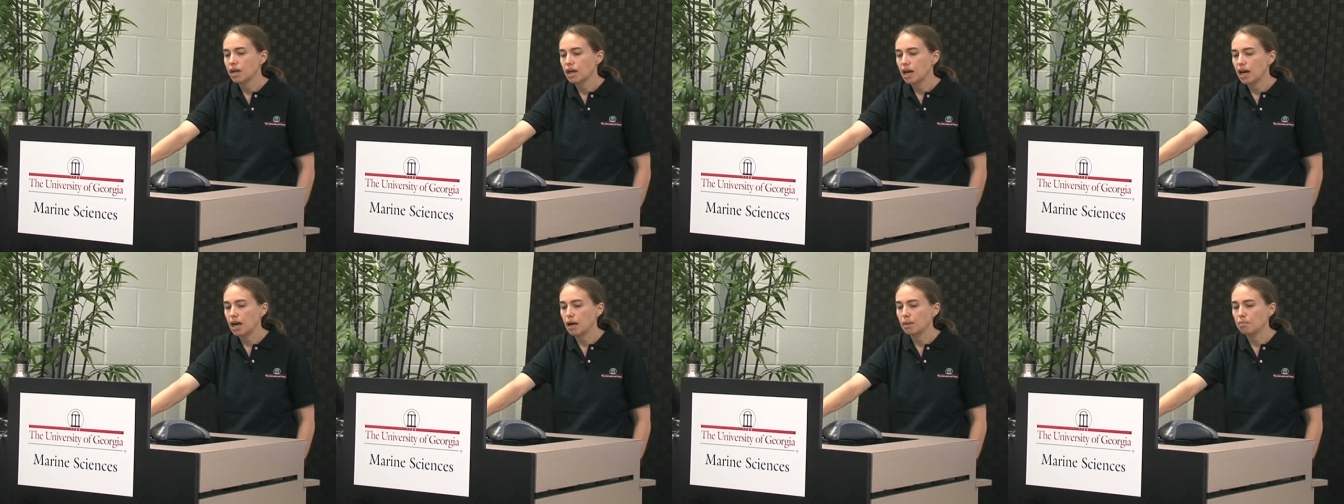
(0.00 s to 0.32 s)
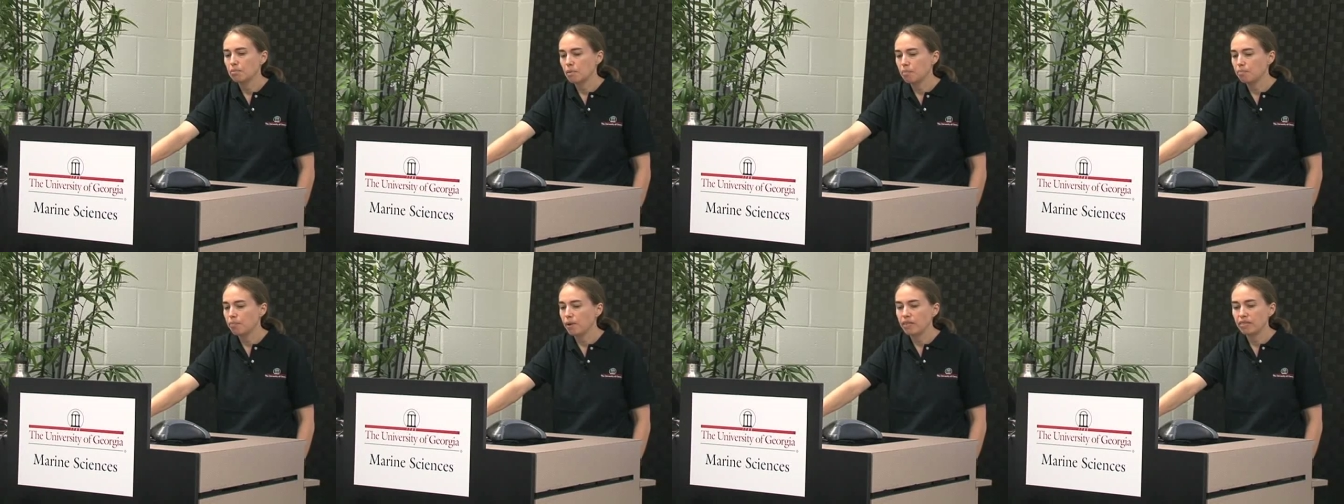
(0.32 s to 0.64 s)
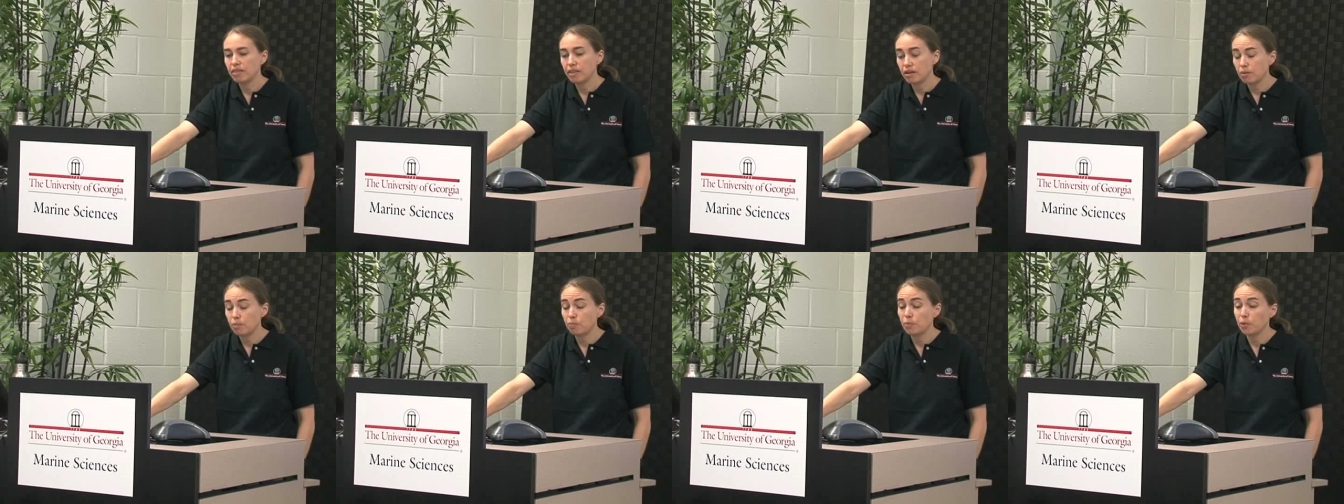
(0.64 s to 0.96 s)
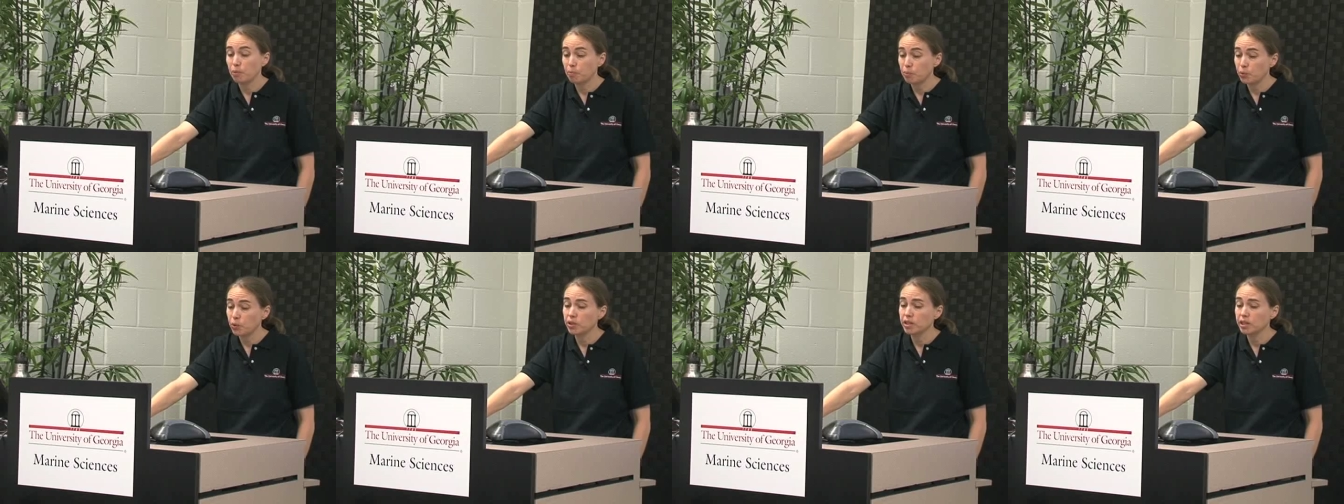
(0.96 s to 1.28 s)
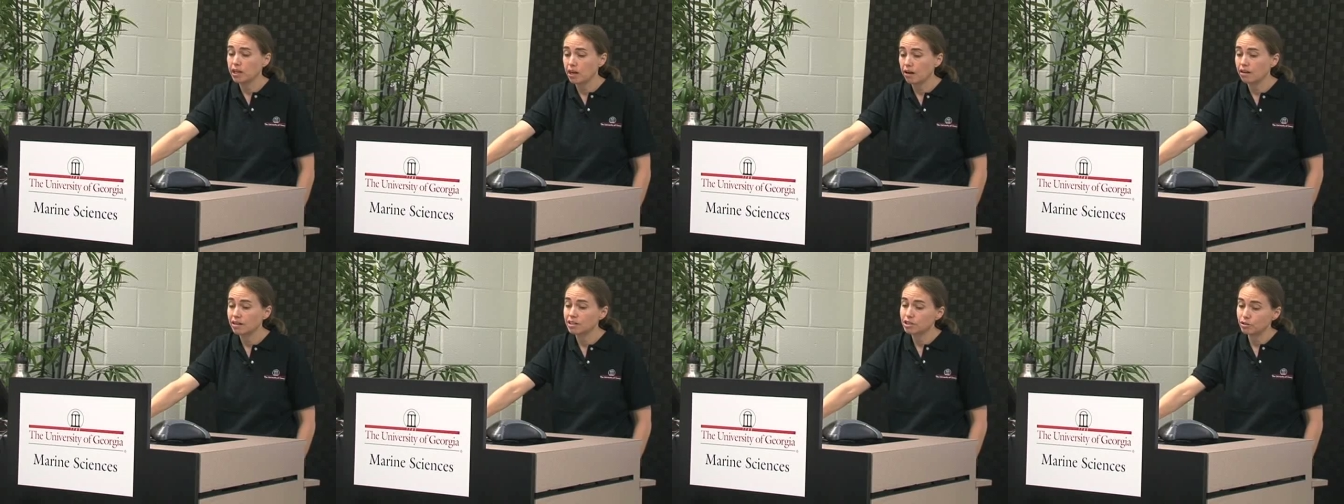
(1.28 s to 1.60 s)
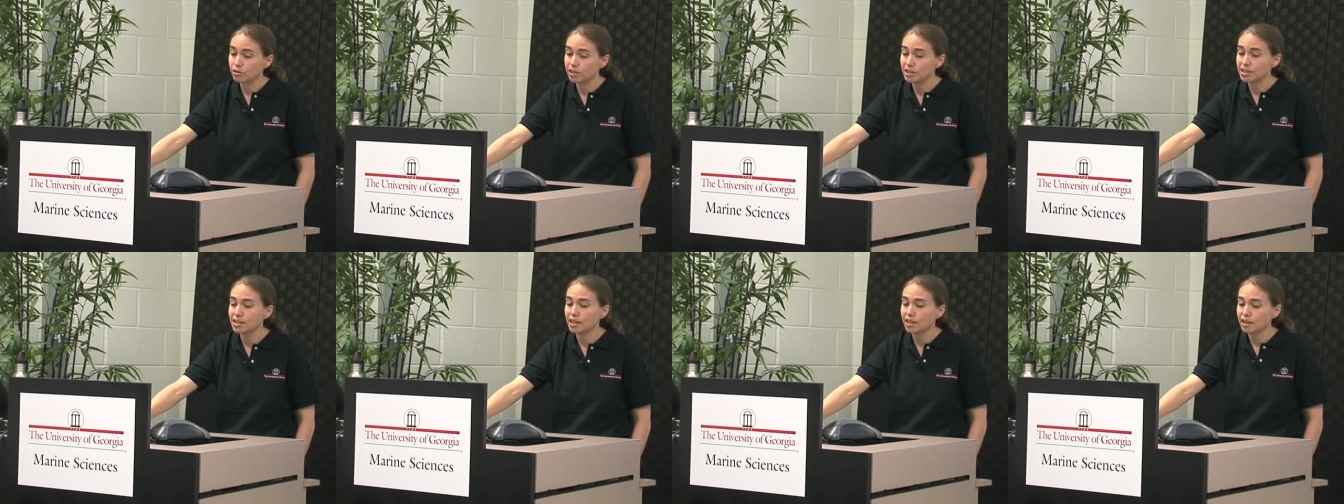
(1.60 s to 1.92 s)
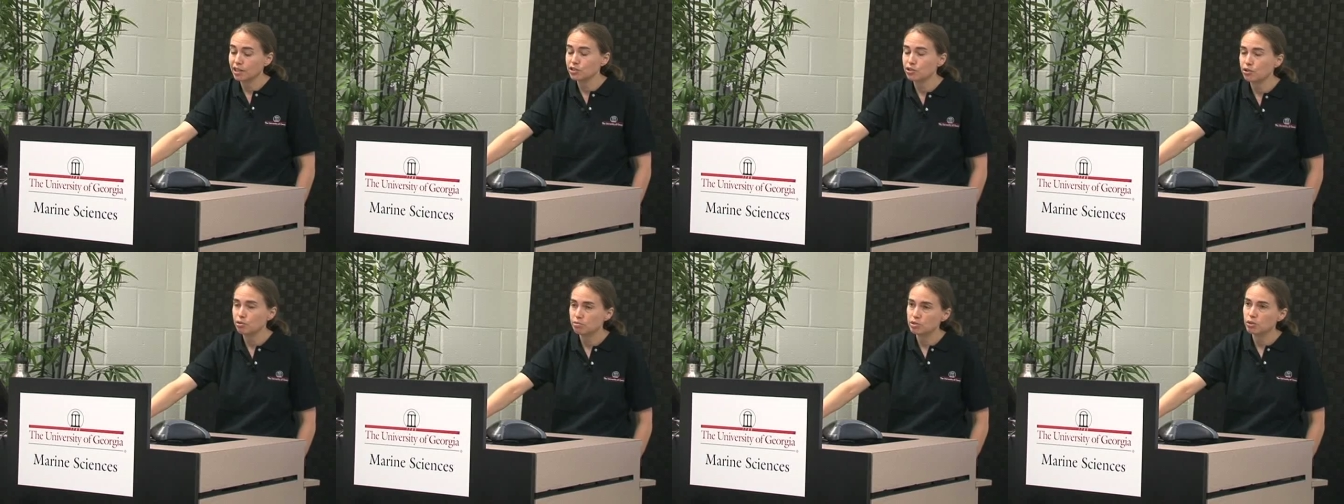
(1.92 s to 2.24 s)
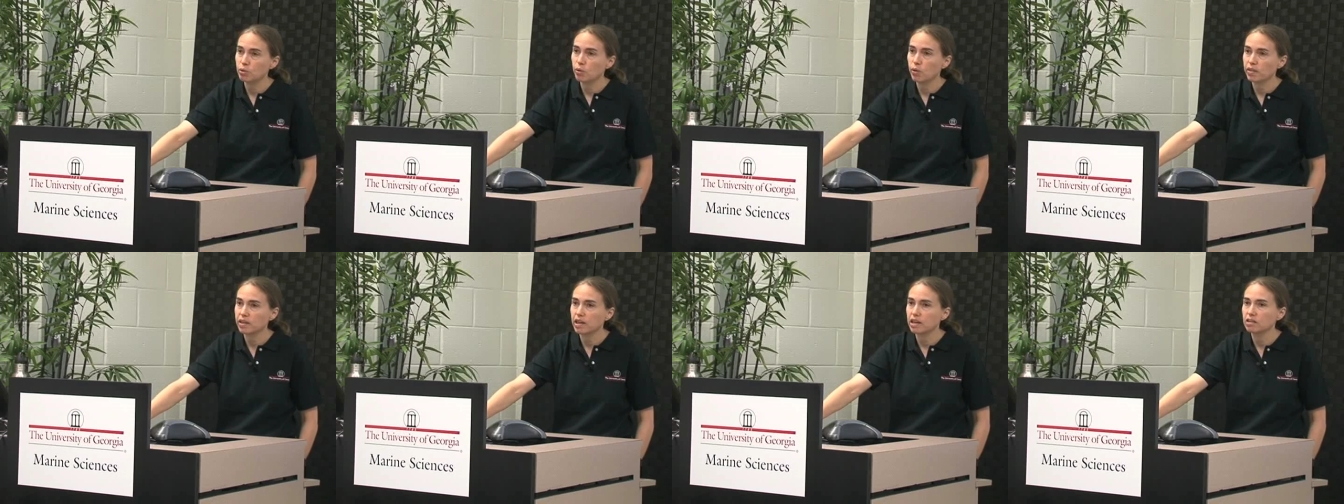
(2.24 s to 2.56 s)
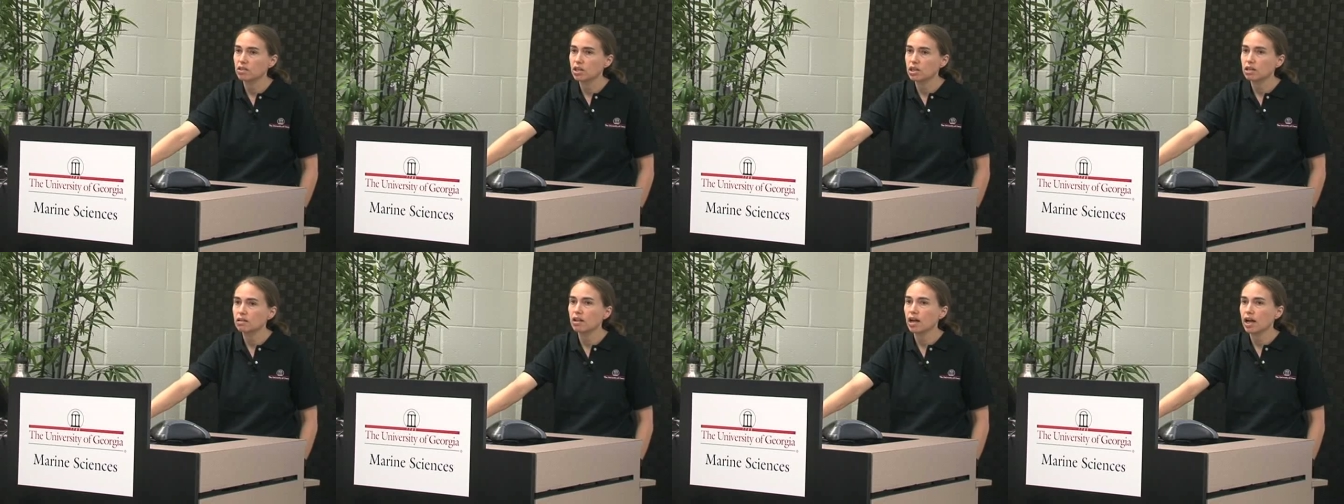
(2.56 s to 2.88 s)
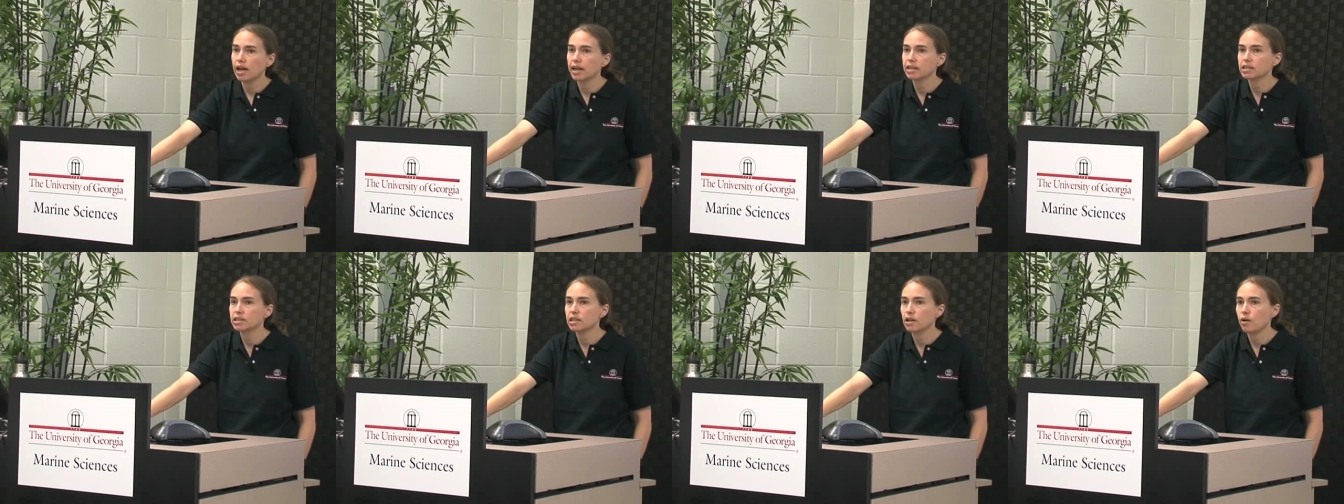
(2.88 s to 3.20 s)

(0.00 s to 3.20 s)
But they're pretty characteristic in terms of what they look like.